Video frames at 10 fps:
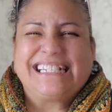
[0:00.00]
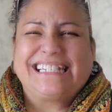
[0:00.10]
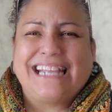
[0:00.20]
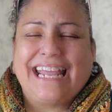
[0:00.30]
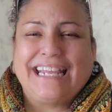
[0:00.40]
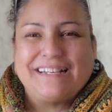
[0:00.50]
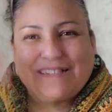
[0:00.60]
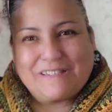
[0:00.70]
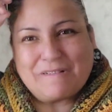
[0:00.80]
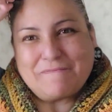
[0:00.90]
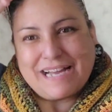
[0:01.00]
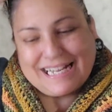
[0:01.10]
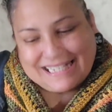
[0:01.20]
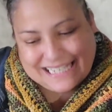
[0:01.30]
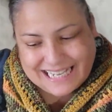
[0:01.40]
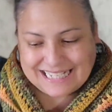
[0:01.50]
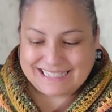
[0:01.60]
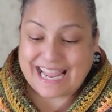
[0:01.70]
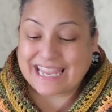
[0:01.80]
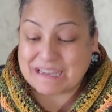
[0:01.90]
thank you so much.
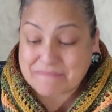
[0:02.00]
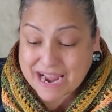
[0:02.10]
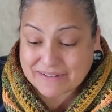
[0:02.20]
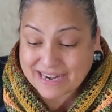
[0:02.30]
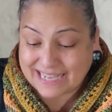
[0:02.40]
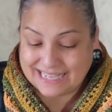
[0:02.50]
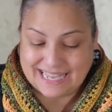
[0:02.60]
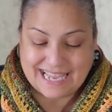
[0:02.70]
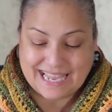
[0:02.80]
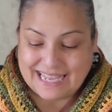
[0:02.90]
Thank you, Mayra.